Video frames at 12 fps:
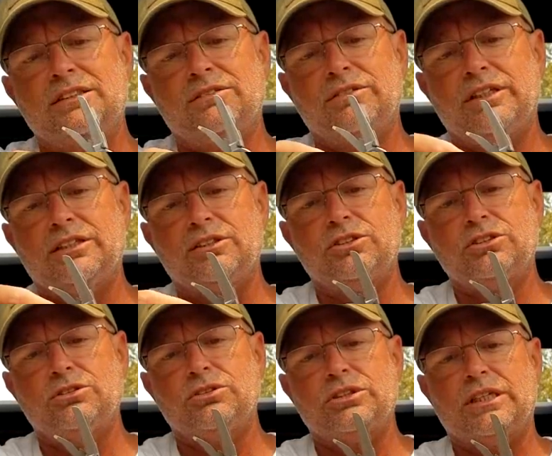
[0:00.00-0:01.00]
regular
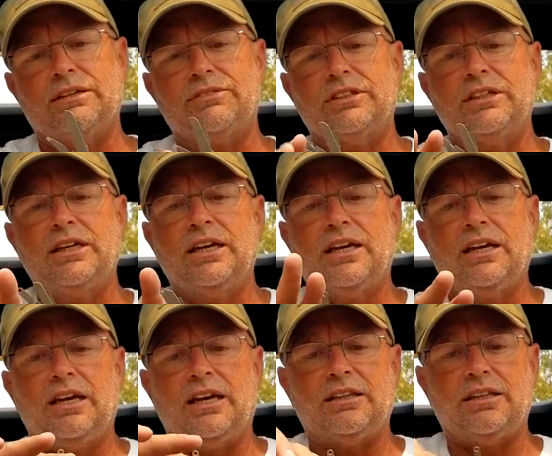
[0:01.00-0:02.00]
screwdriver,
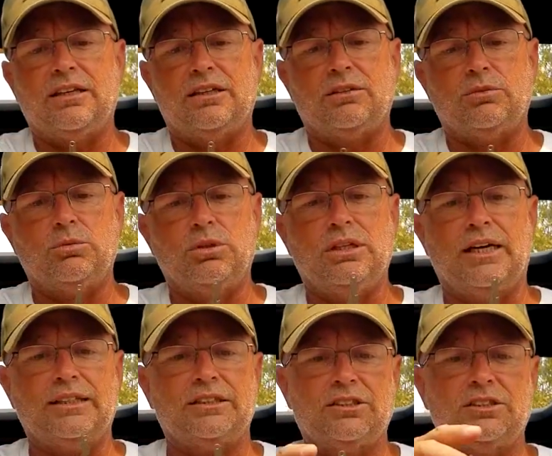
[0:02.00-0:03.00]
and then we'll
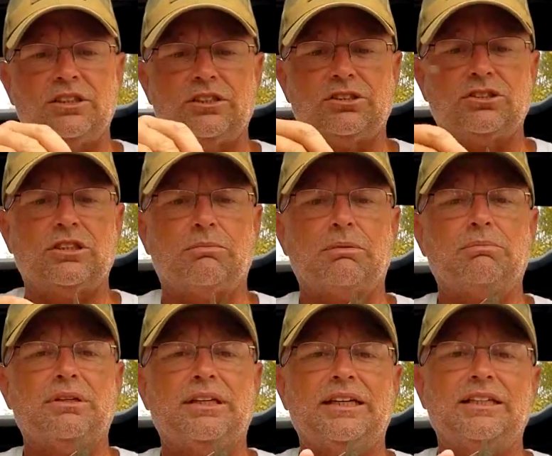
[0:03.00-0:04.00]
lock the scissors up in
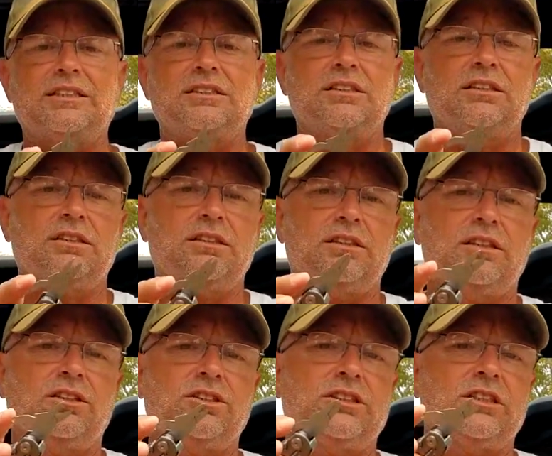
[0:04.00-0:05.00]
place. Look, you get
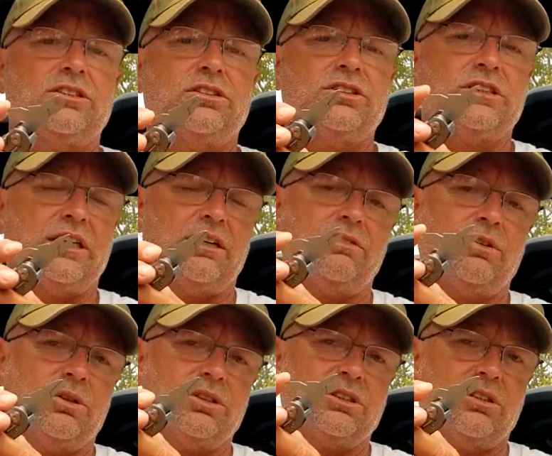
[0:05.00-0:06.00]
little scissors, and of
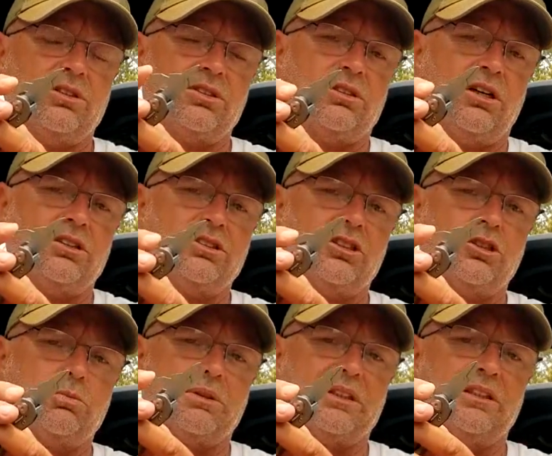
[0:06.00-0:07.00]
course those are also
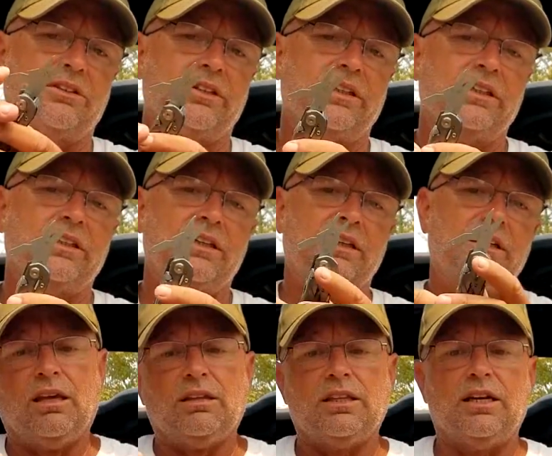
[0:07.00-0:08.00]
spring loaded.
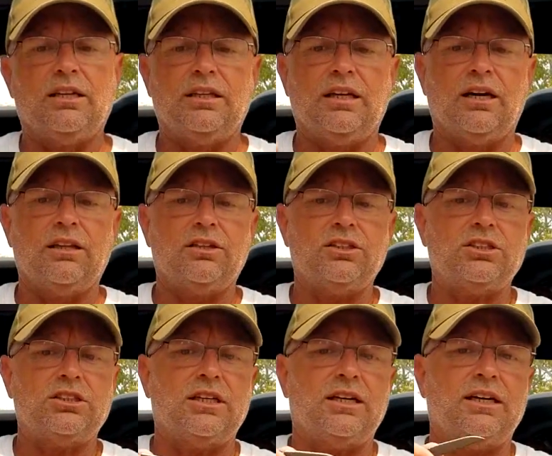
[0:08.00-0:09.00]
Then on the other
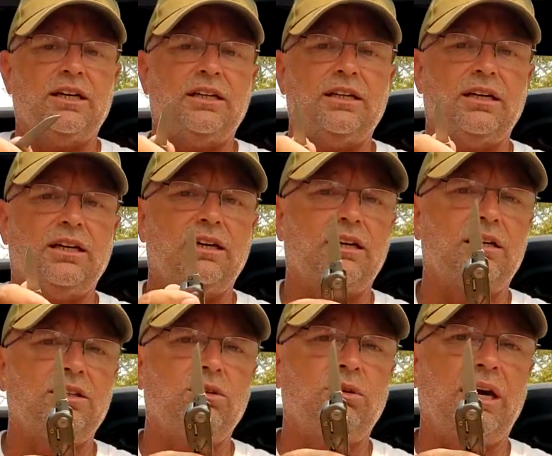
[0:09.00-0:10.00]
side,
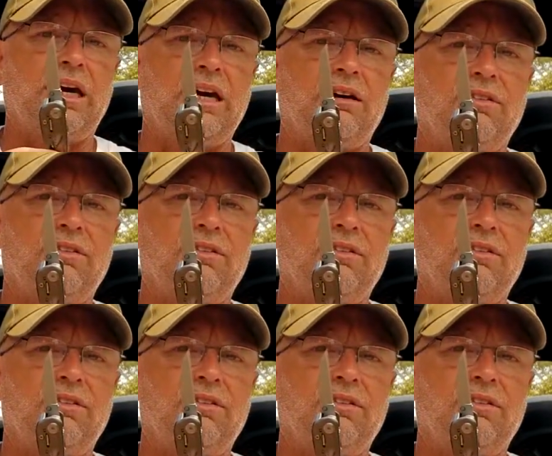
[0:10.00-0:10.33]
you have